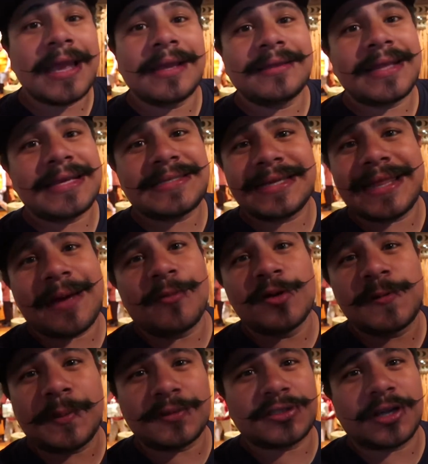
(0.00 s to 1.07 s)
And they say that
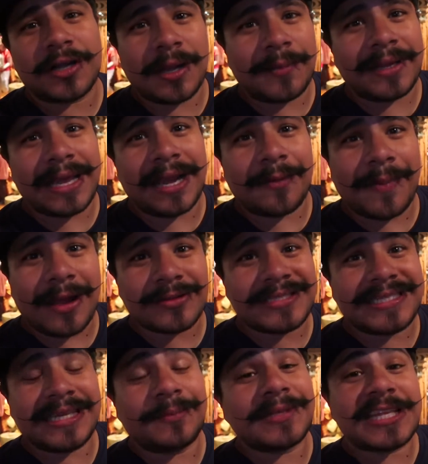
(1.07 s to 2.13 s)
most people start coming at
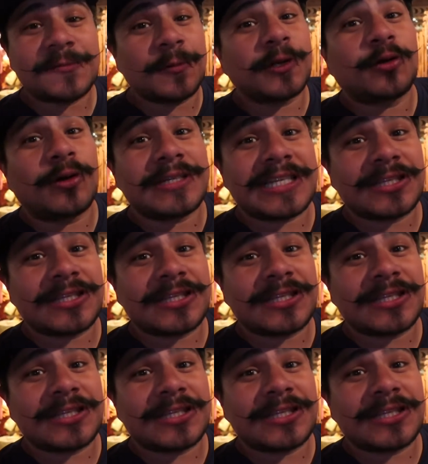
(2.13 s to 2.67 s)
about ten, but that's pretty cool.